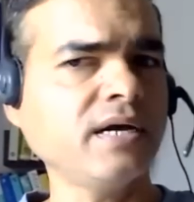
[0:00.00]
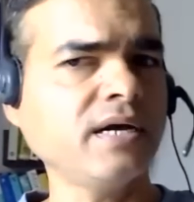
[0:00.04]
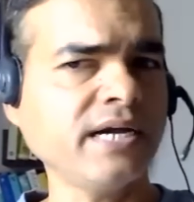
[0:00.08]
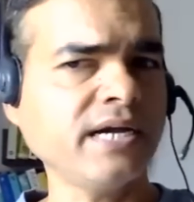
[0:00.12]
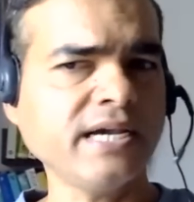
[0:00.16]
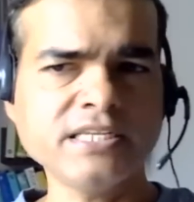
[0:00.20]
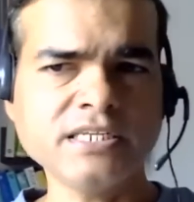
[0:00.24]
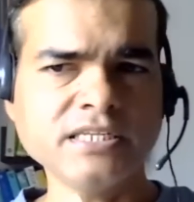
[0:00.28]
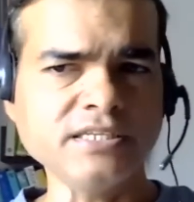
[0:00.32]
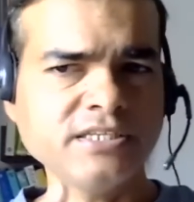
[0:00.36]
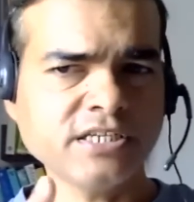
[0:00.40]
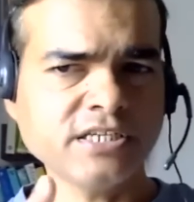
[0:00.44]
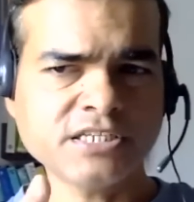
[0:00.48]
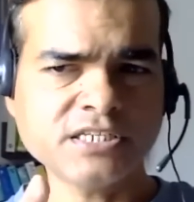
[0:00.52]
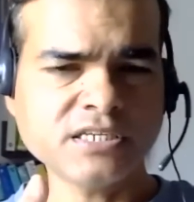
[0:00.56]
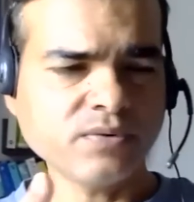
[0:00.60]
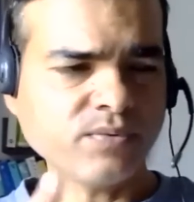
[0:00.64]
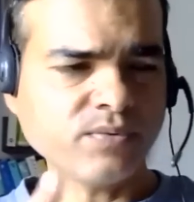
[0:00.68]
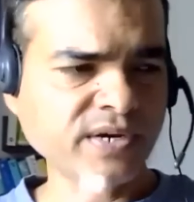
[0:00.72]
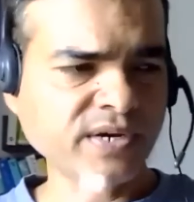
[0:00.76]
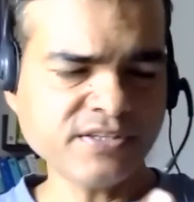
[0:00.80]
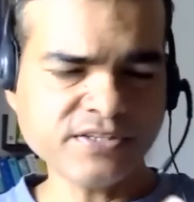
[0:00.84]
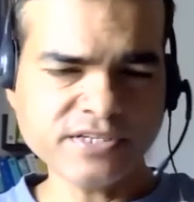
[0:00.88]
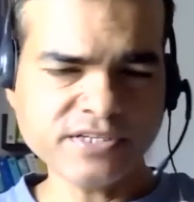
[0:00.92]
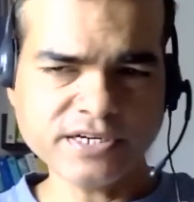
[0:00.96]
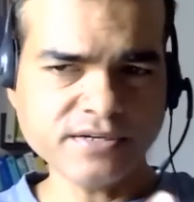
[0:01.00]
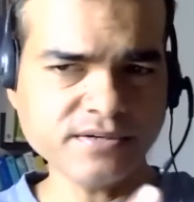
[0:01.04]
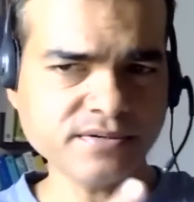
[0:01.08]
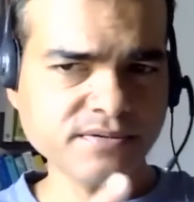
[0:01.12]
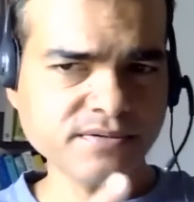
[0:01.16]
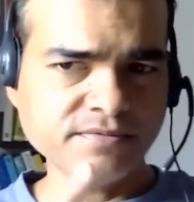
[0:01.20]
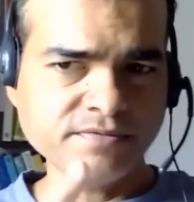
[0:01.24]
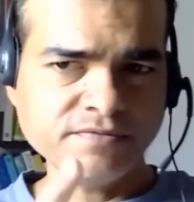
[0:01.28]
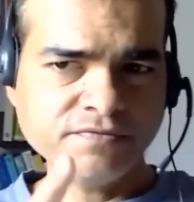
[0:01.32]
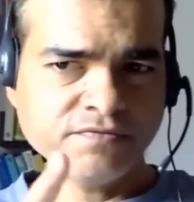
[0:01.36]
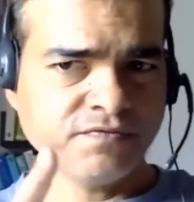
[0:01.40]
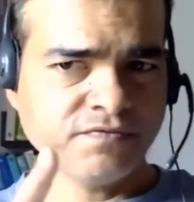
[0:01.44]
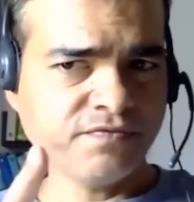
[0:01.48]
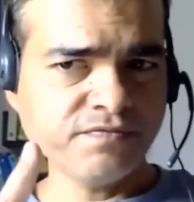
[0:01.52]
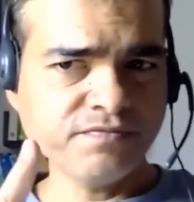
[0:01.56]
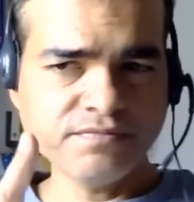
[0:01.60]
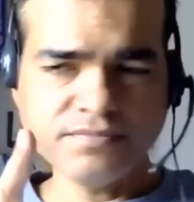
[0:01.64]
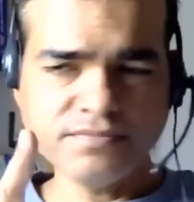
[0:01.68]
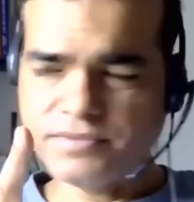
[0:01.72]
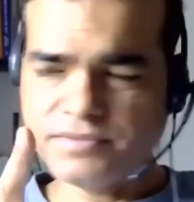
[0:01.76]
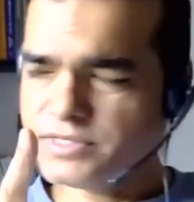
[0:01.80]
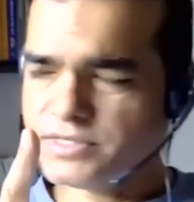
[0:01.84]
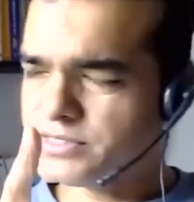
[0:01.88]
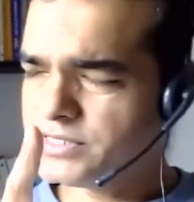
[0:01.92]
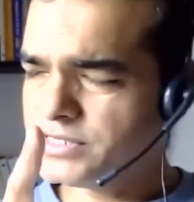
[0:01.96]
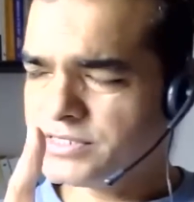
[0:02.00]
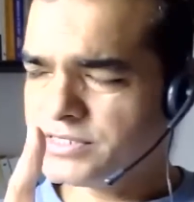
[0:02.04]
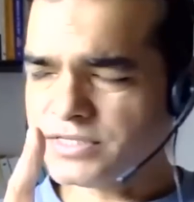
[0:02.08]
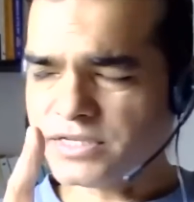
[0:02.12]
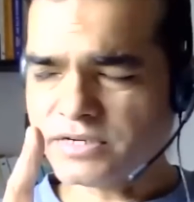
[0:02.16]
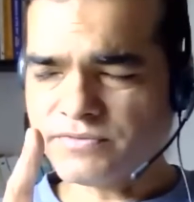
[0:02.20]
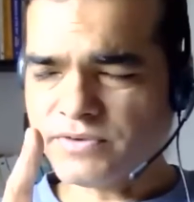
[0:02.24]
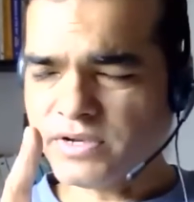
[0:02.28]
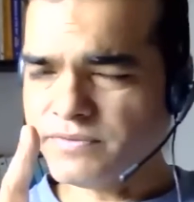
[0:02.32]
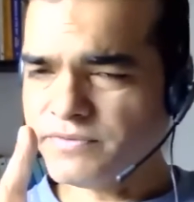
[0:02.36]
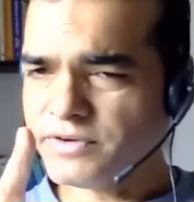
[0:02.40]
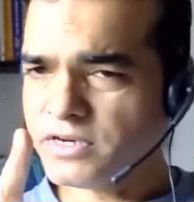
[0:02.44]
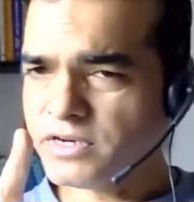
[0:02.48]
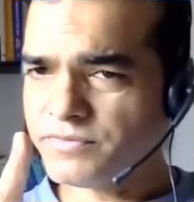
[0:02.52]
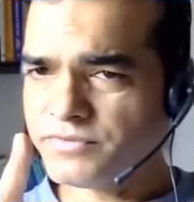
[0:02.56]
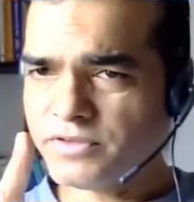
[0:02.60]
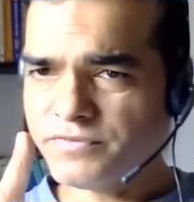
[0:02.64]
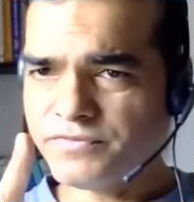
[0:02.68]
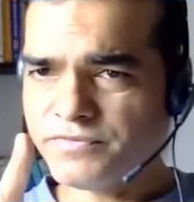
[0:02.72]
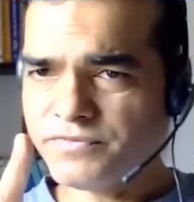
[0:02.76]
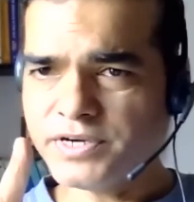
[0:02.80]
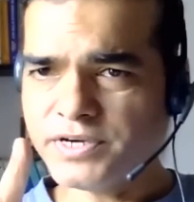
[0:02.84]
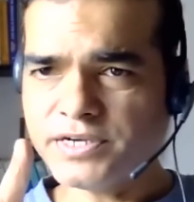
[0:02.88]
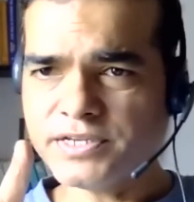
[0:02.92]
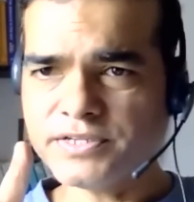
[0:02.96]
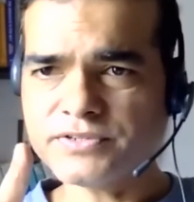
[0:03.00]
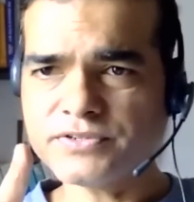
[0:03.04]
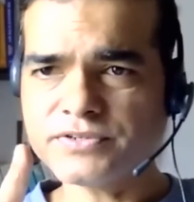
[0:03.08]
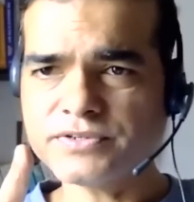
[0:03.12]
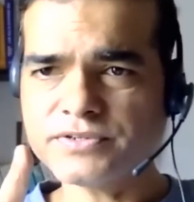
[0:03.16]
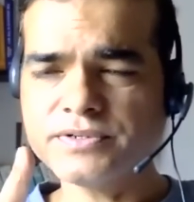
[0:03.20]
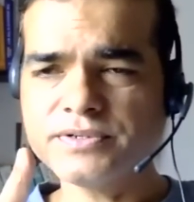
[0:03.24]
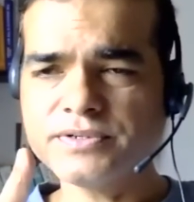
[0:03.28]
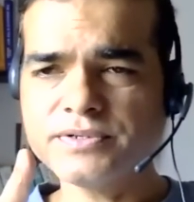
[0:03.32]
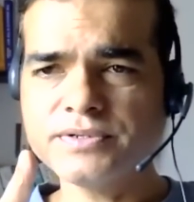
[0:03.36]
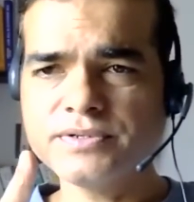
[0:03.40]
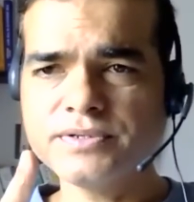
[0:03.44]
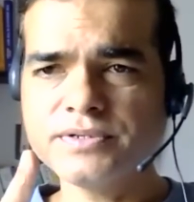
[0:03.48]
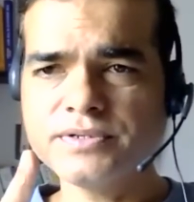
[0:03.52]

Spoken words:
I said, this is survival of the fittest.